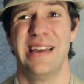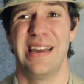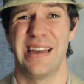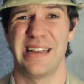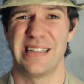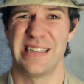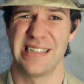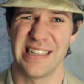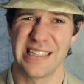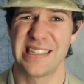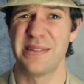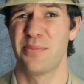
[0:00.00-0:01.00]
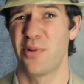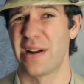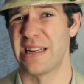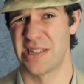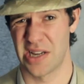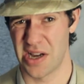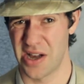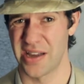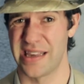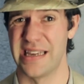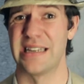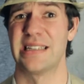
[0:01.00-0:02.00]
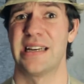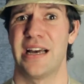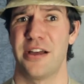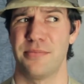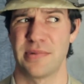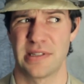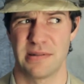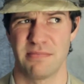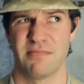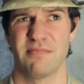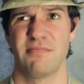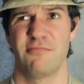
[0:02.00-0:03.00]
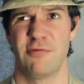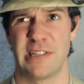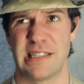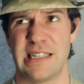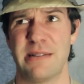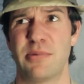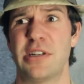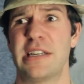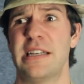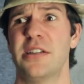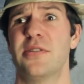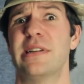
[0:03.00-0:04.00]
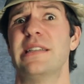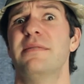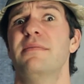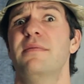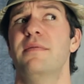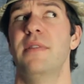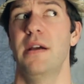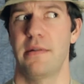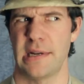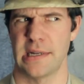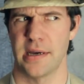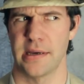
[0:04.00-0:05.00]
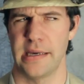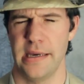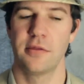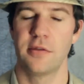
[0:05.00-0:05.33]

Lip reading: and it does get pretty talky at times, and one scene in particular is very talky.